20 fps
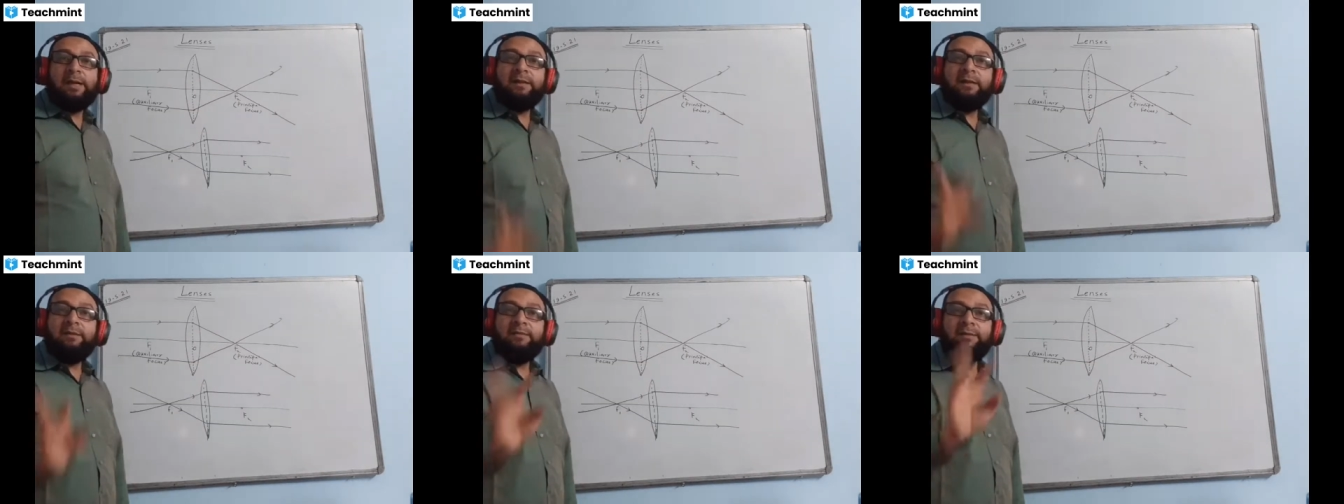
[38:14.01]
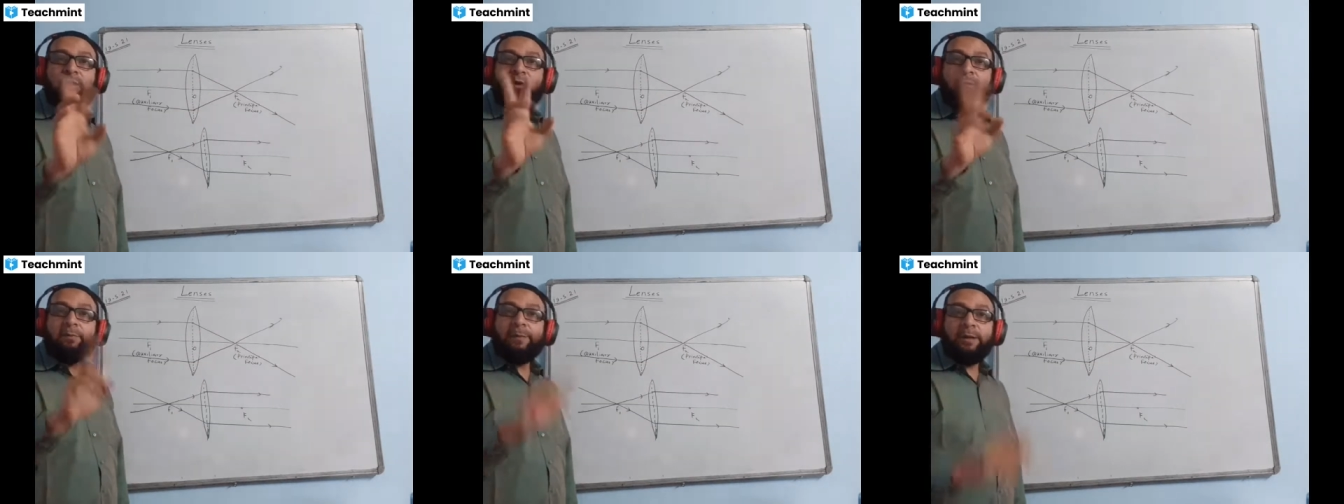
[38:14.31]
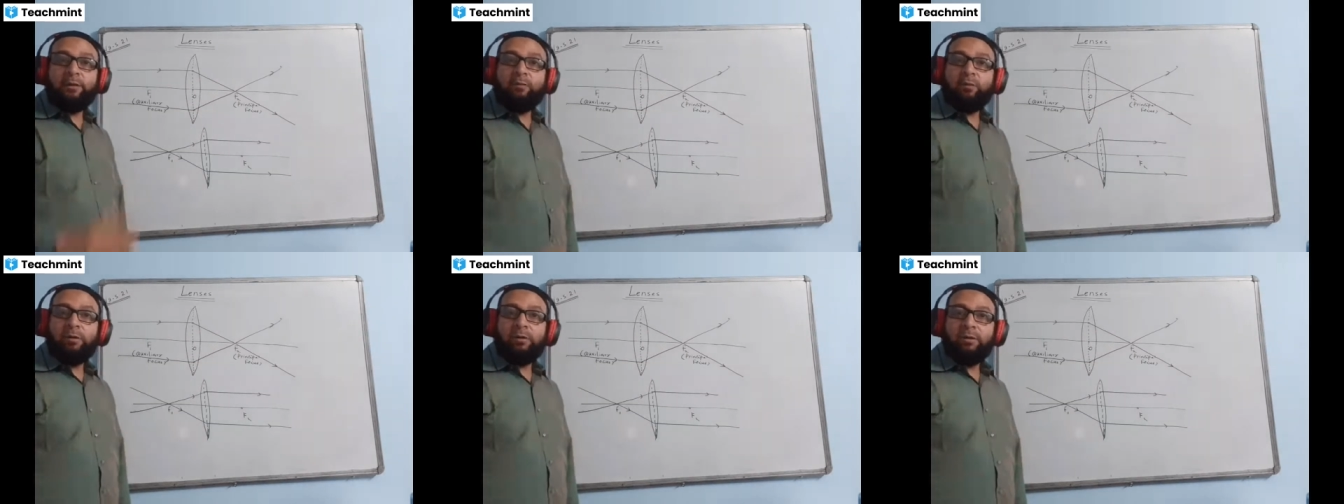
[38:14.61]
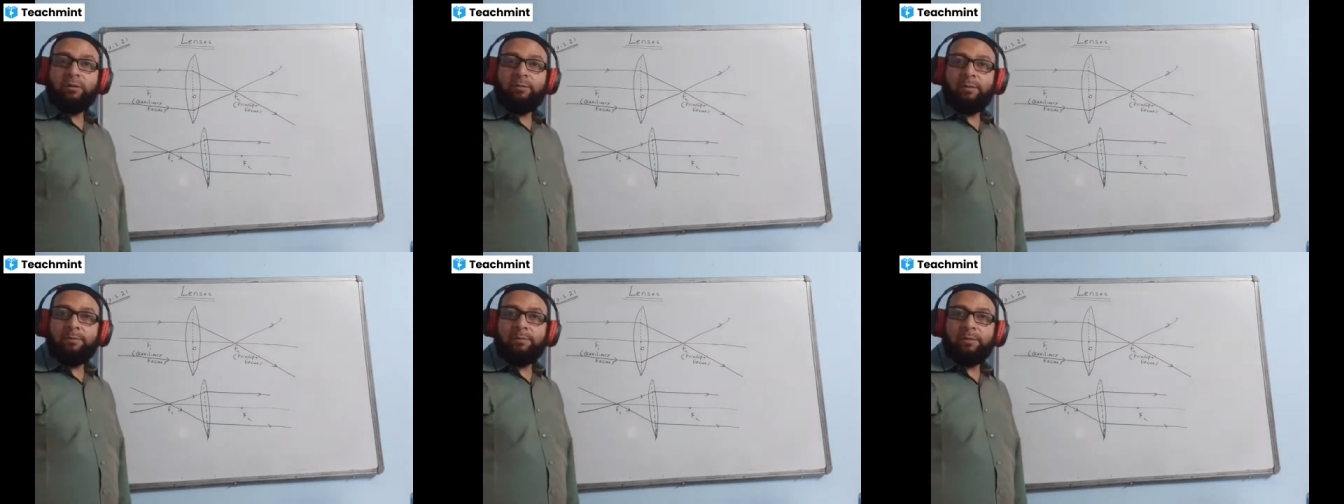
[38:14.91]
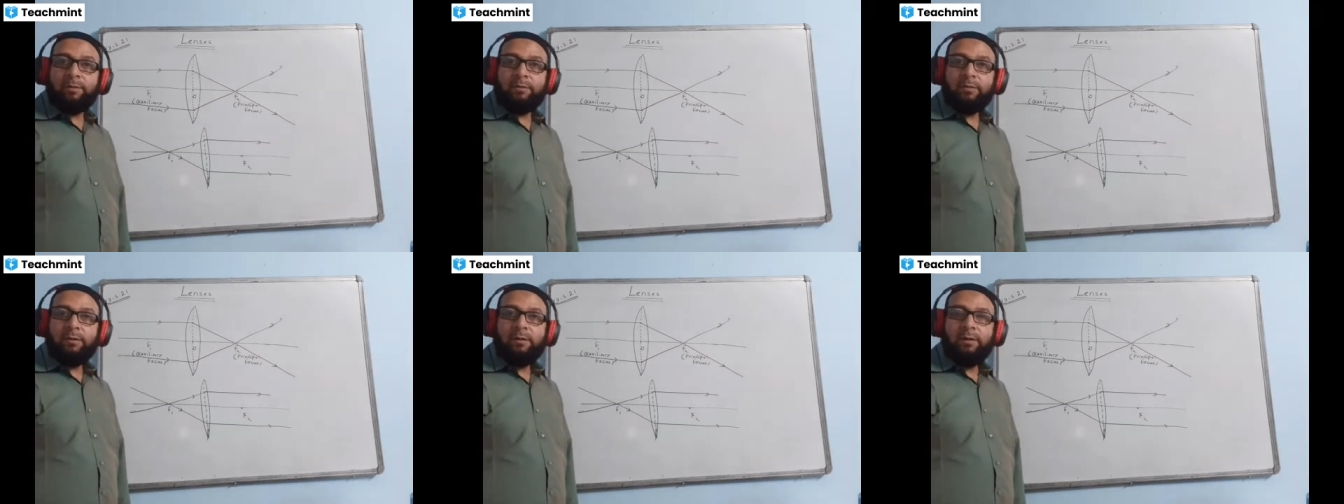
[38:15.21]
Remember, in a
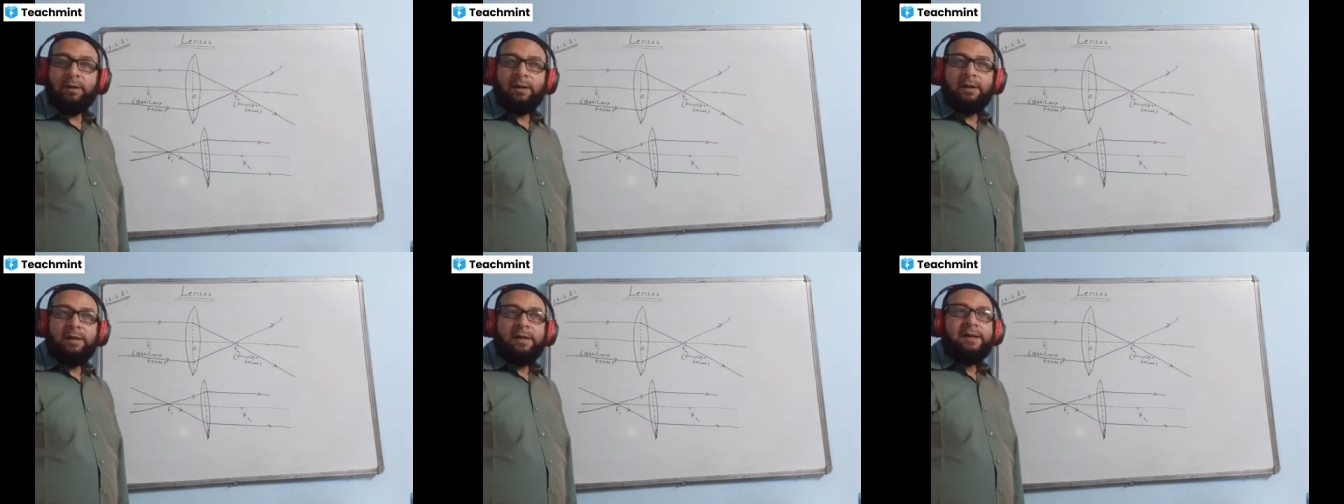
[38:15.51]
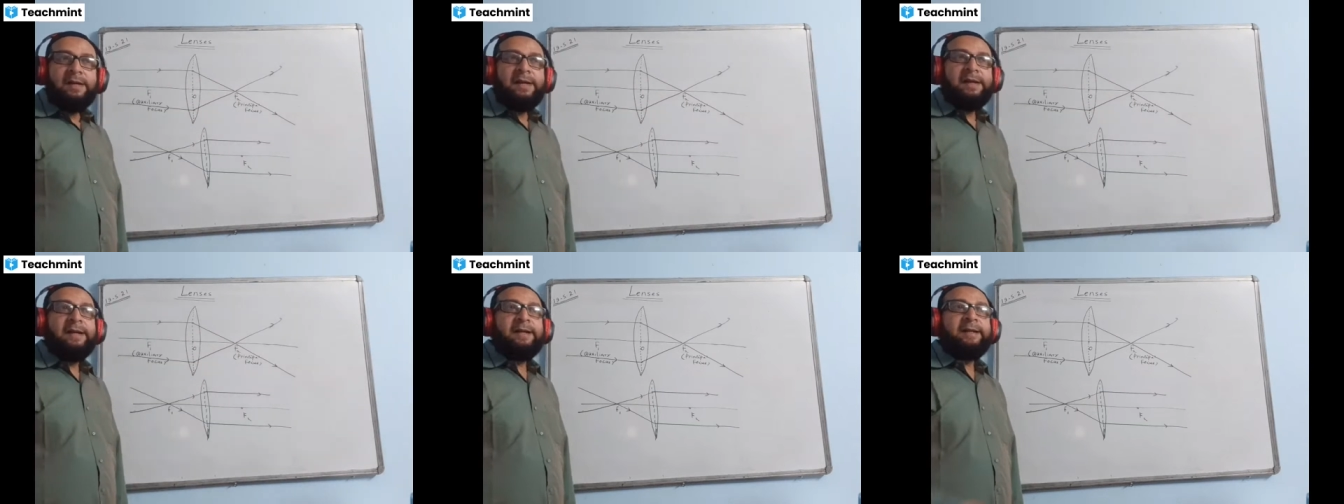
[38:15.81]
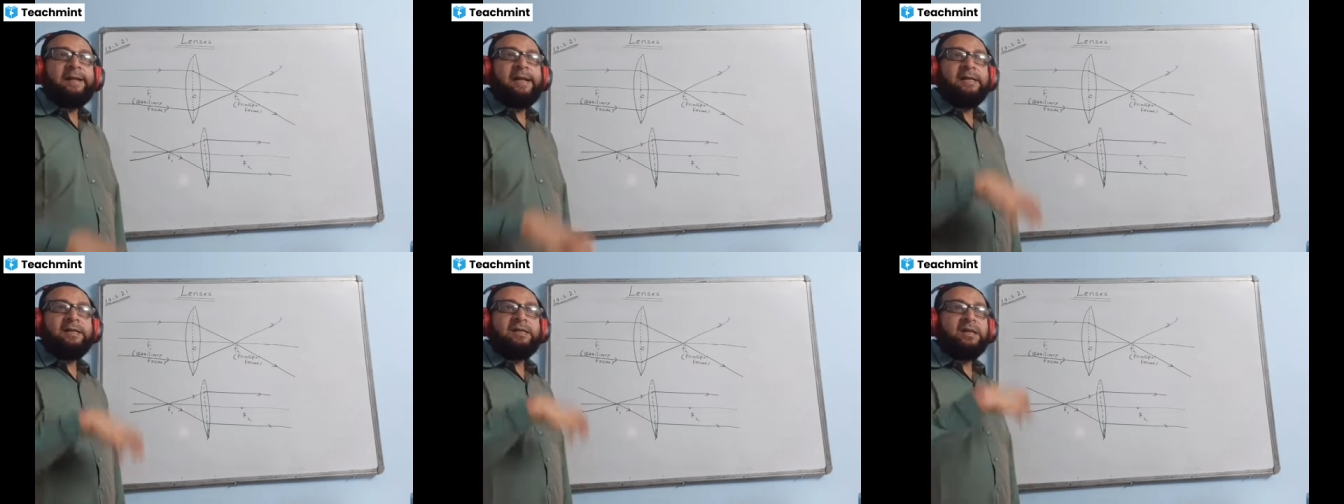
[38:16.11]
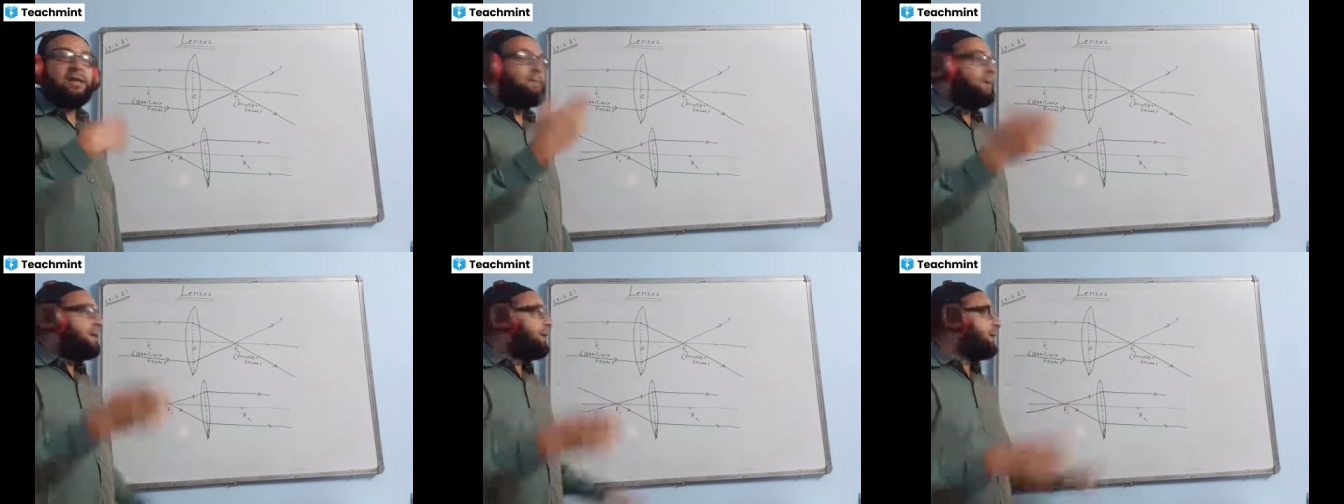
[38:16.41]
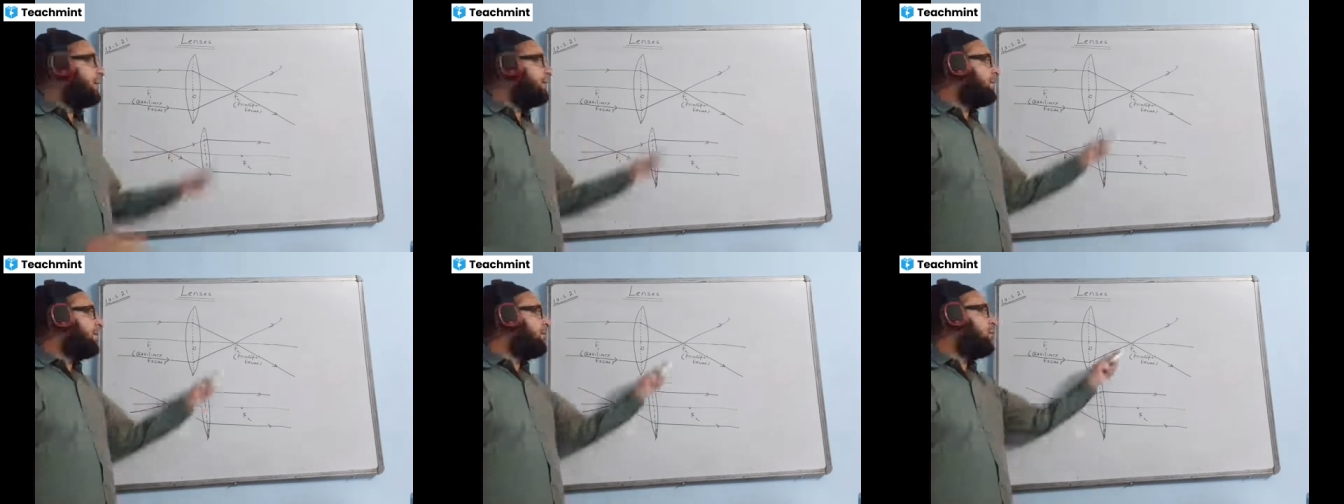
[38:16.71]
denser medium, the focal length will
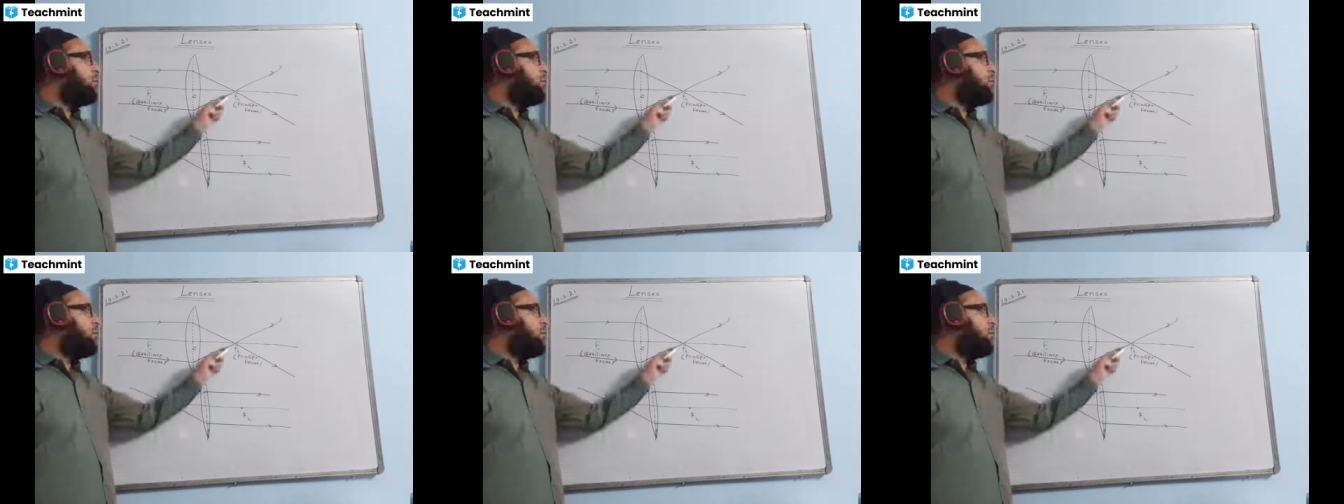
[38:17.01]
be